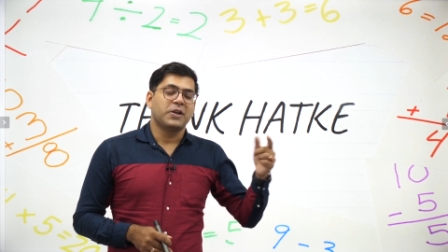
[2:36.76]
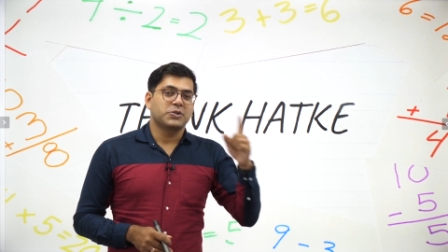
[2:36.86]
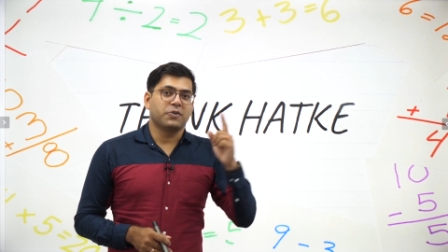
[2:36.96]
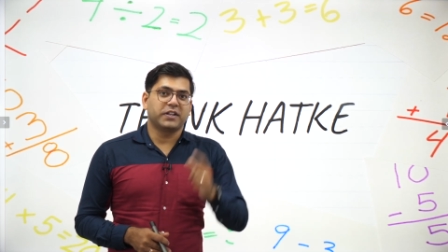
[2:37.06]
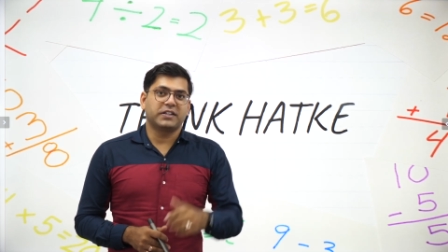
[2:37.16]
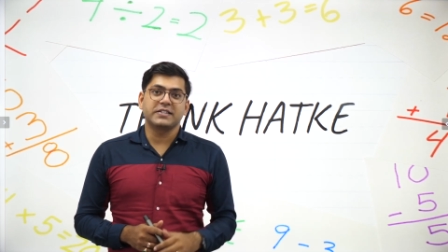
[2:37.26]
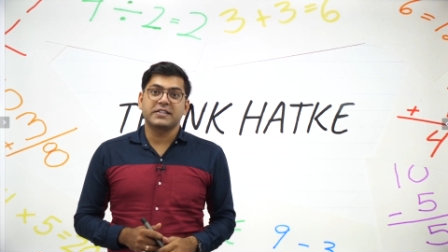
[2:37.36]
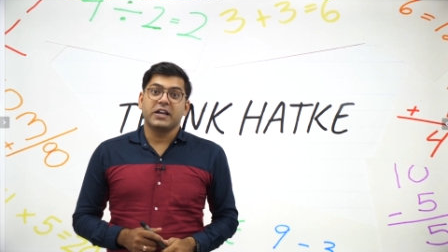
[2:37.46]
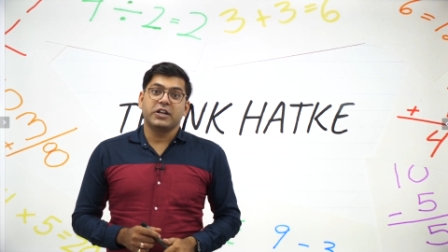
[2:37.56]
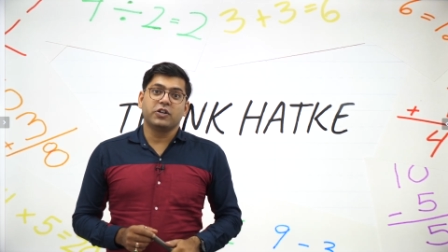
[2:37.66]
So with
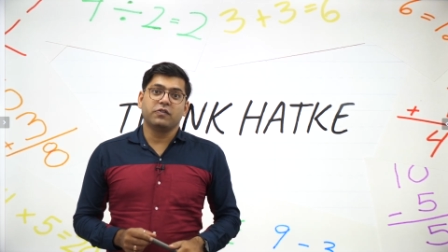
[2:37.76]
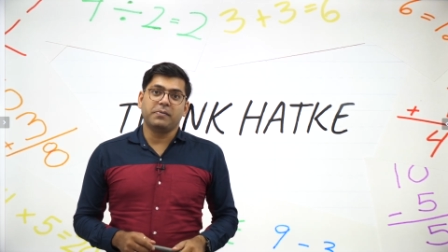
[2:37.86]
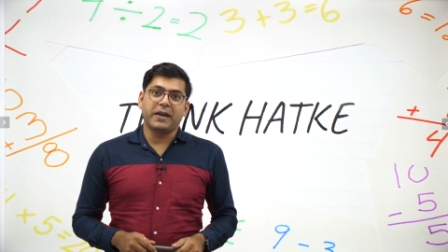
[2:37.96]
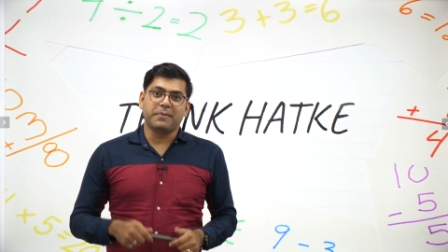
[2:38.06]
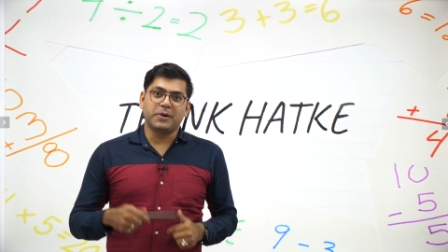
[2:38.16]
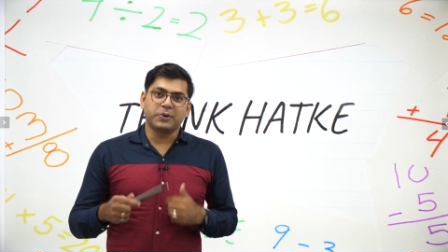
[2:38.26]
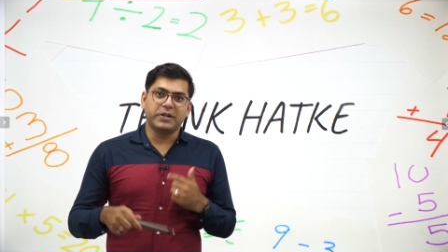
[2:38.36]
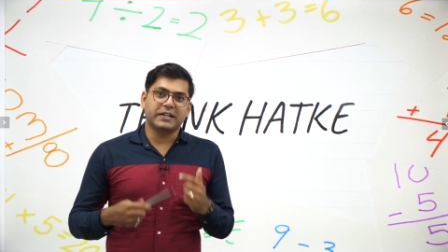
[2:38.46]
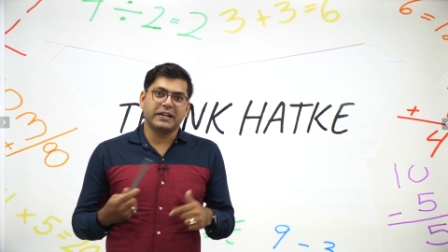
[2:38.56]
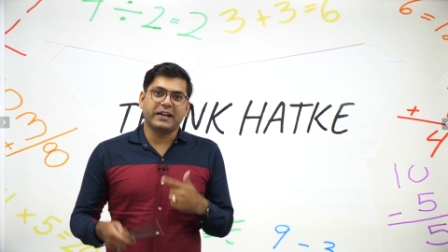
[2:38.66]
this, you will be able to
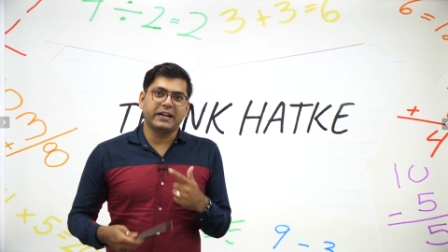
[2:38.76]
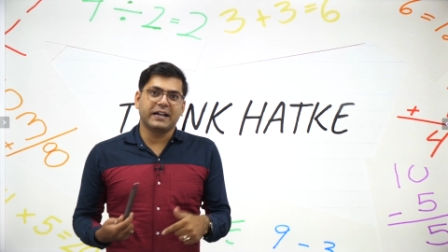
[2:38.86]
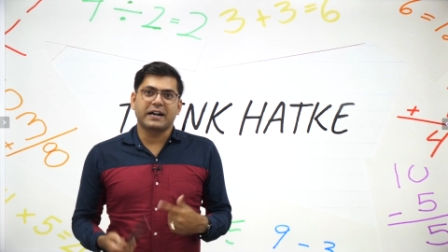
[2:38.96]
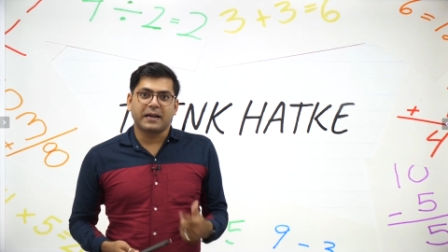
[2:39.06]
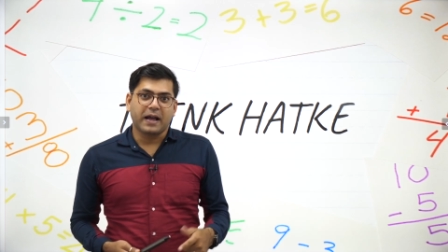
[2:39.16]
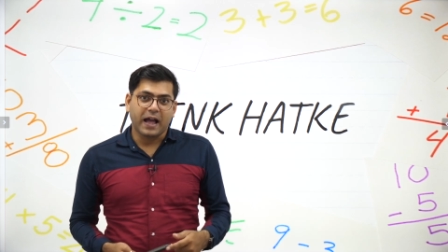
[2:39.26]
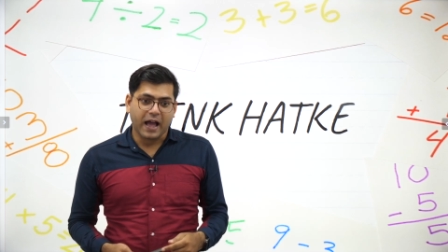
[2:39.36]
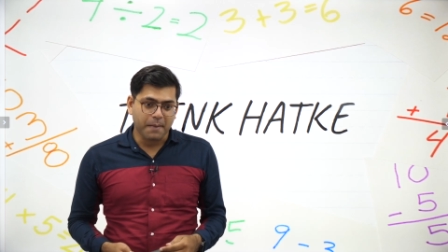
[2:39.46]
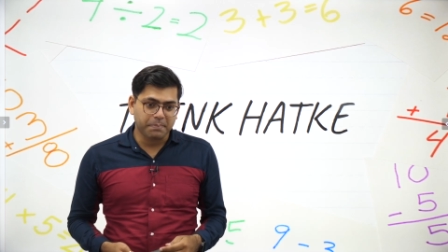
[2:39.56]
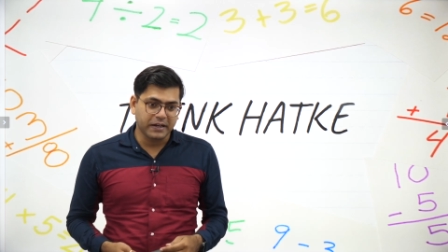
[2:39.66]
inculcate that
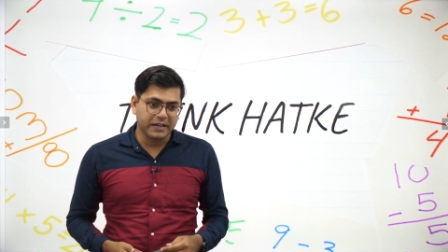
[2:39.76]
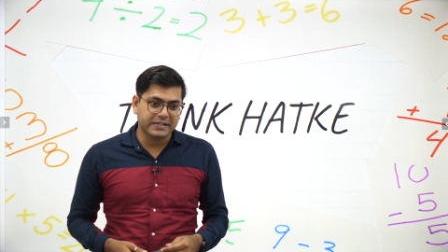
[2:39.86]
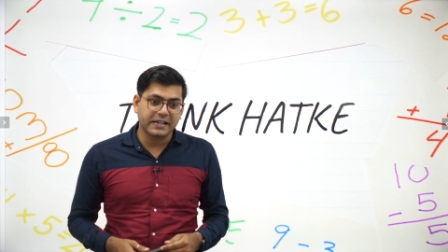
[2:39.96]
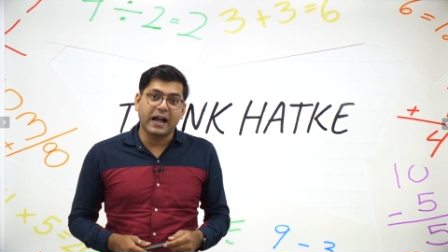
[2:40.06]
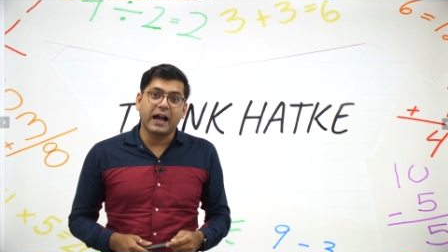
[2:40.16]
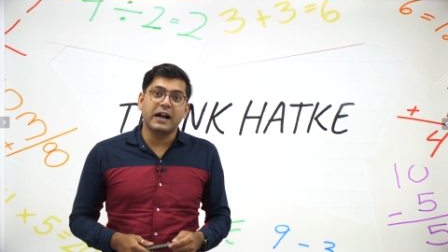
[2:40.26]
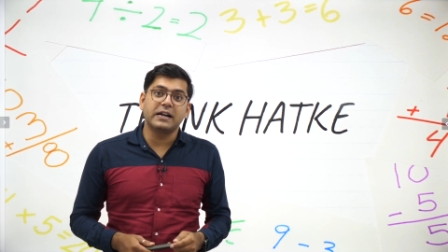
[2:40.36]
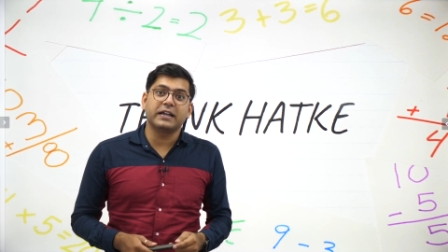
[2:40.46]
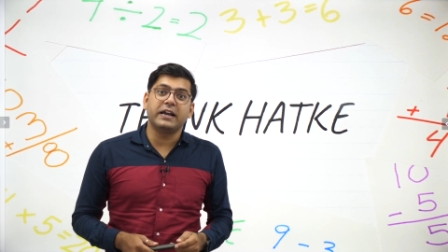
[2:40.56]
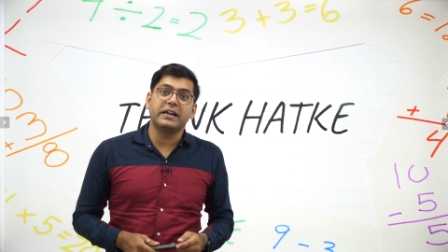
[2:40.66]
happiness
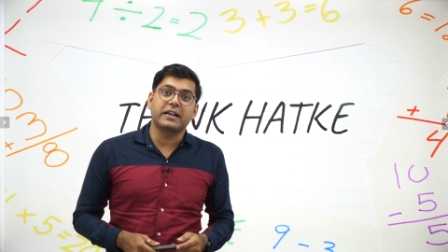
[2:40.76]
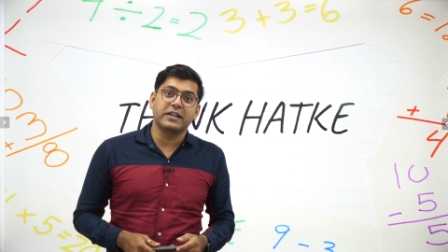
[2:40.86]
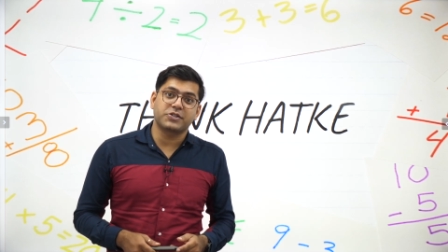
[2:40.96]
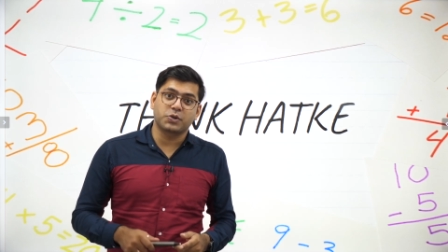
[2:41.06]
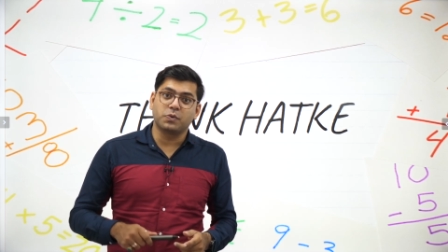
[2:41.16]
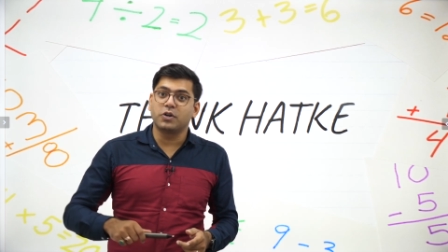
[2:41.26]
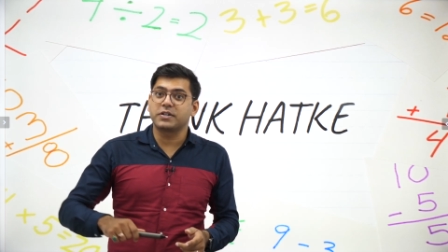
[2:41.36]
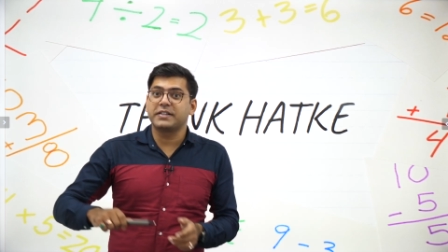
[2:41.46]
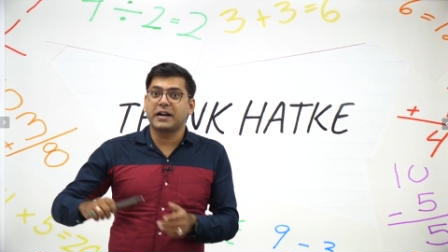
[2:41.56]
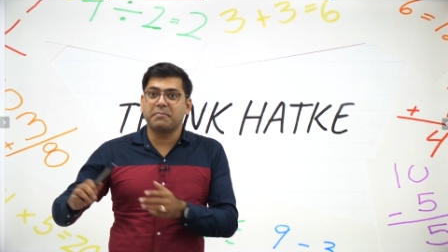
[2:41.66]
and the interest
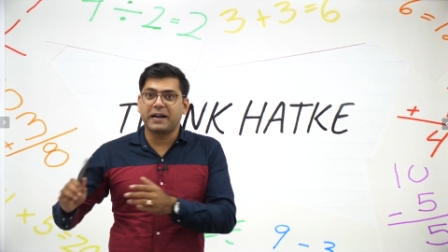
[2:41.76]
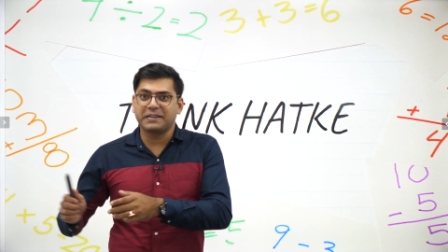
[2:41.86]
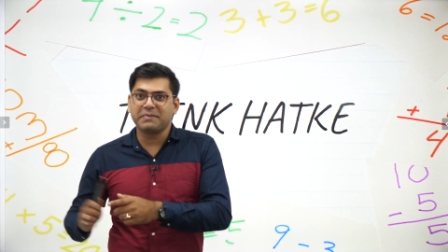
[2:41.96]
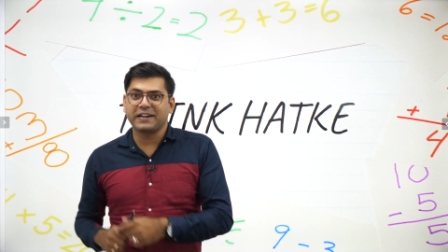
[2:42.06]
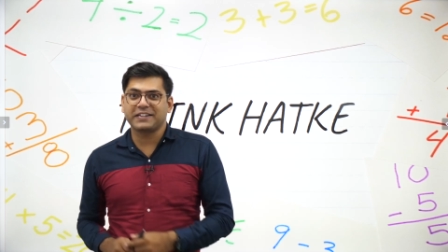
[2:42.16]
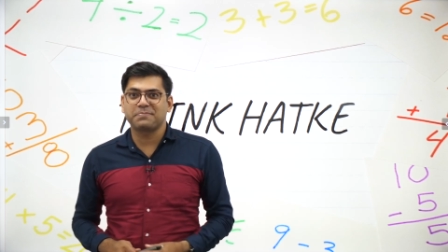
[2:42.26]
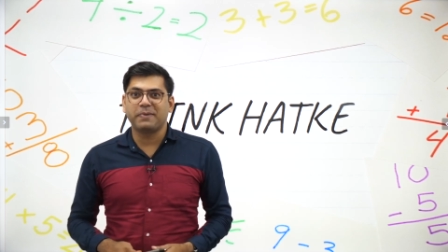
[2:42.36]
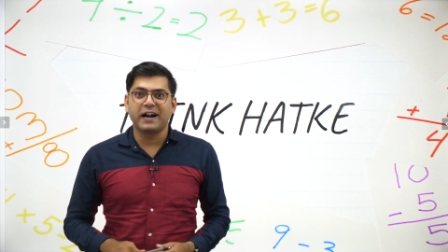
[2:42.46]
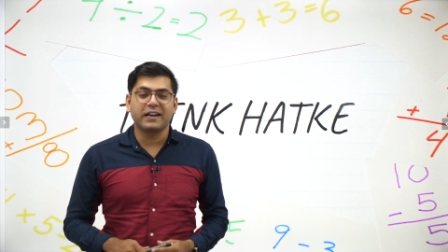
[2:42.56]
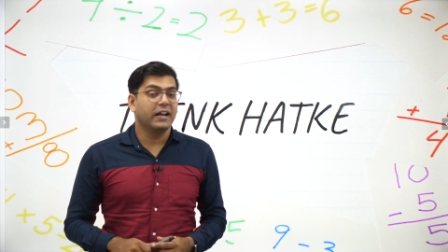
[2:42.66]
towards that mathematics
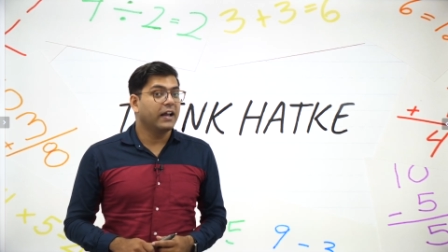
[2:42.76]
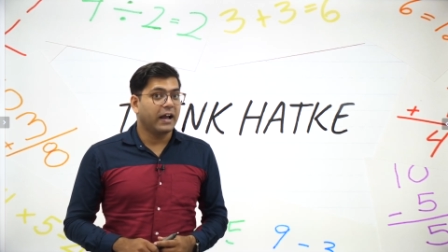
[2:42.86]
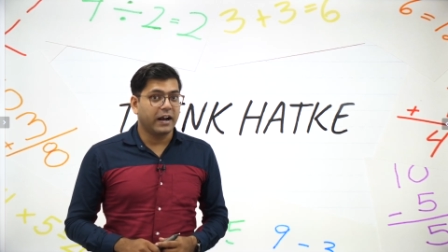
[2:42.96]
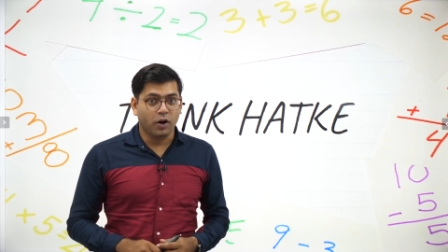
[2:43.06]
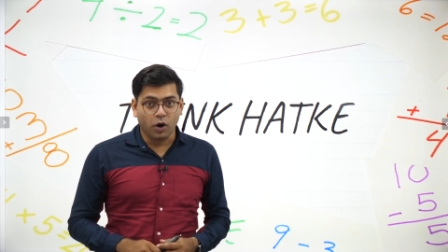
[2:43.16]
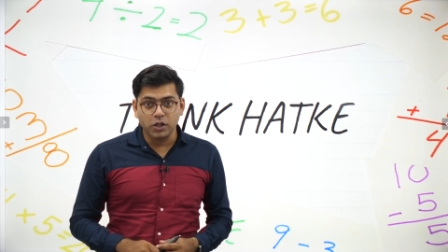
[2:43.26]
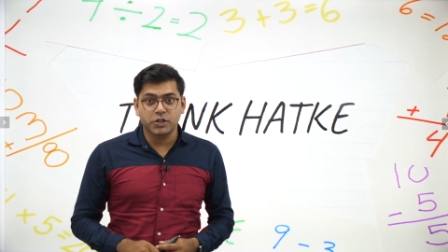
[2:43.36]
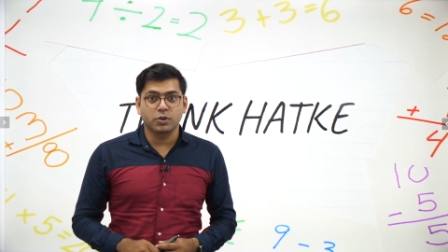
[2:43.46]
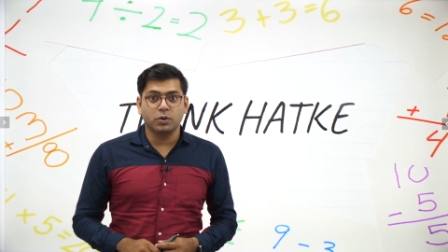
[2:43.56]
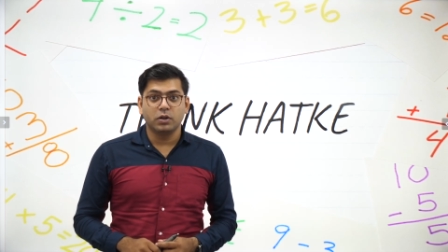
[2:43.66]
part and
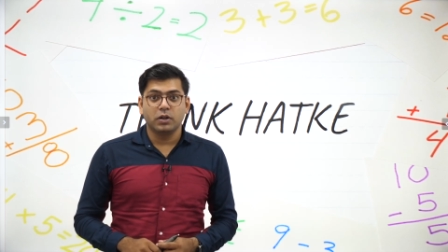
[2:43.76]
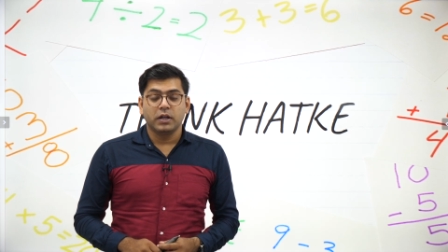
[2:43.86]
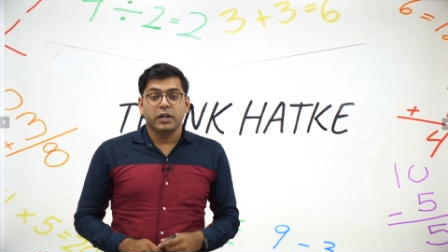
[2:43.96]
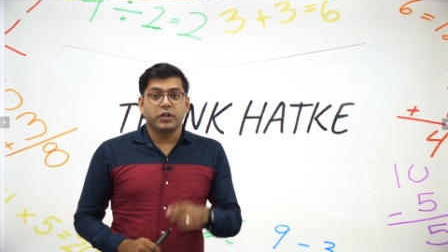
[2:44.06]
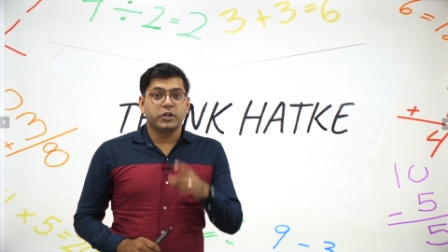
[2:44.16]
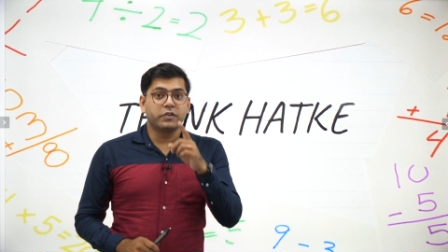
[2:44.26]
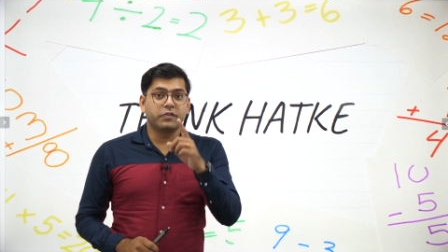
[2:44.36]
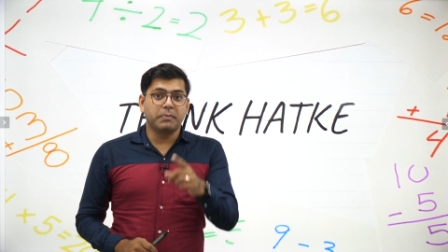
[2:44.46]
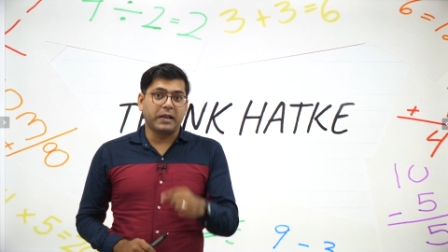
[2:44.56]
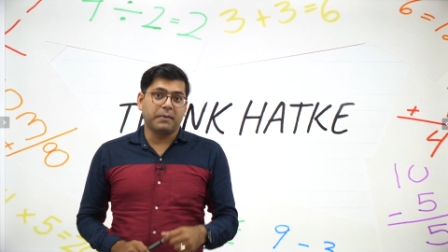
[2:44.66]
also you
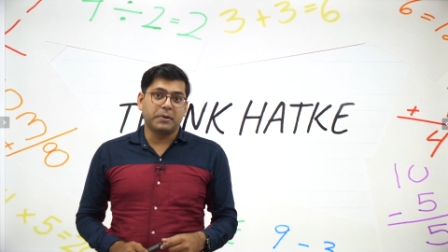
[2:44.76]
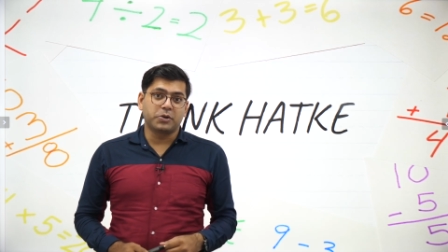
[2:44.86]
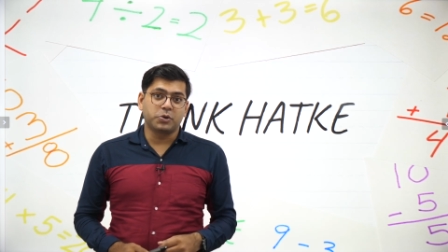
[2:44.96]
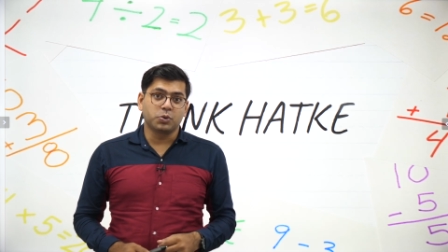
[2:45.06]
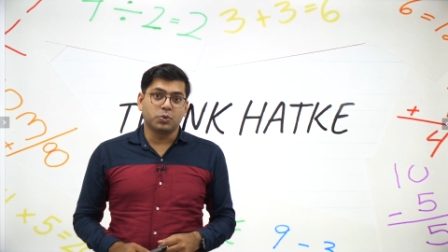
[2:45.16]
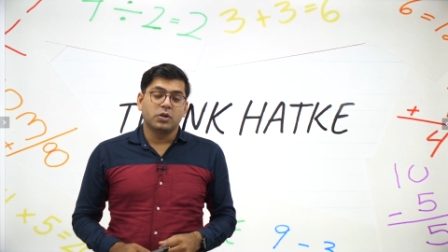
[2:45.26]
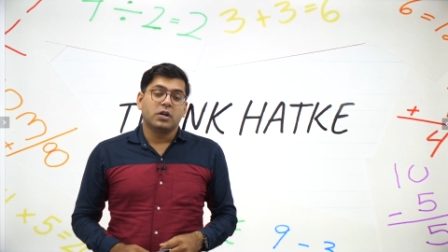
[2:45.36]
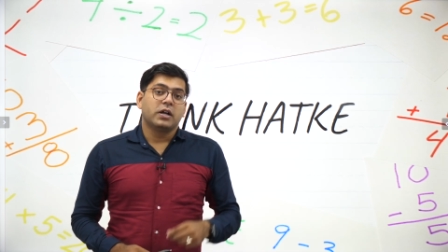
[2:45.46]
will be able to do